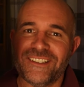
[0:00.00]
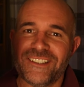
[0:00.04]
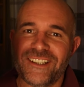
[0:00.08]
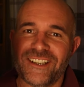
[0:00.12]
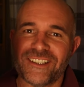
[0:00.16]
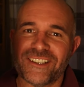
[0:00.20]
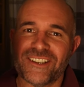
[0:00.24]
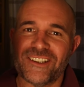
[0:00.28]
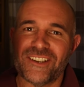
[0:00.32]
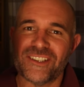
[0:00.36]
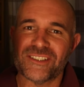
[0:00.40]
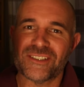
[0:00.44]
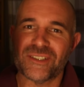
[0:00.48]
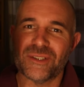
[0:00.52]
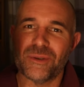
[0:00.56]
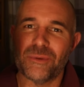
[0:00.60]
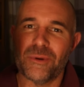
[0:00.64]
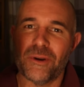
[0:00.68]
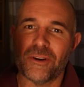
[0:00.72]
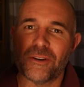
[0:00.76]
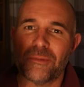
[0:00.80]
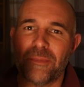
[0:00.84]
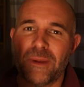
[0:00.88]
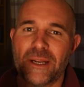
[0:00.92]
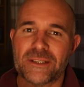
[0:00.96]
Hi guys,
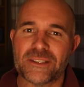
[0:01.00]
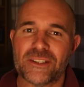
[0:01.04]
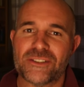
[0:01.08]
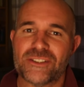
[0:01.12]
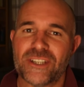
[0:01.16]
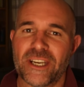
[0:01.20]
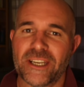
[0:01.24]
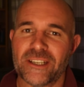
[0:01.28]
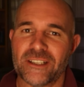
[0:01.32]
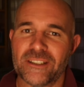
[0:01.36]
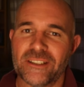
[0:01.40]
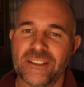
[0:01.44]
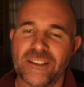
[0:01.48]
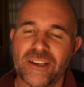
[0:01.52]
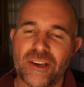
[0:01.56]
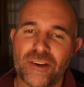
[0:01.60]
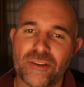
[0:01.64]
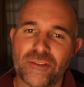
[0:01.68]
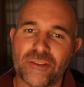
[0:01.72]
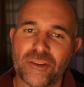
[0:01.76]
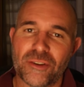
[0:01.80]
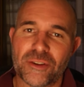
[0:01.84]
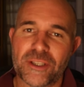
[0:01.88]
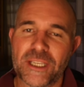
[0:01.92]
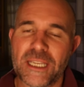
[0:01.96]
welcome back to the channel. Hope
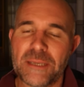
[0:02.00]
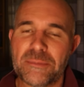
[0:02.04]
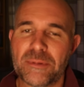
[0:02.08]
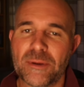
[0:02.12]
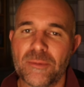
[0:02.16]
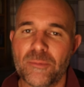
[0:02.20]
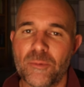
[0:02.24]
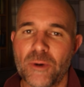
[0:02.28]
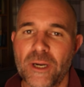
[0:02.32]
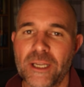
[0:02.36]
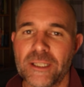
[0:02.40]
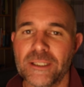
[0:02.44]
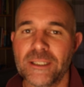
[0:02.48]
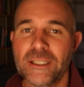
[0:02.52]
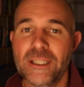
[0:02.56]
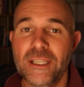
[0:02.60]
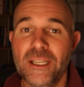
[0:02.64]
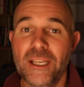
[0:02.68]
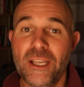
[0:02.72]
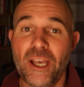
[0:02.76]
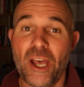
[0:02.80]
you're all keeping well,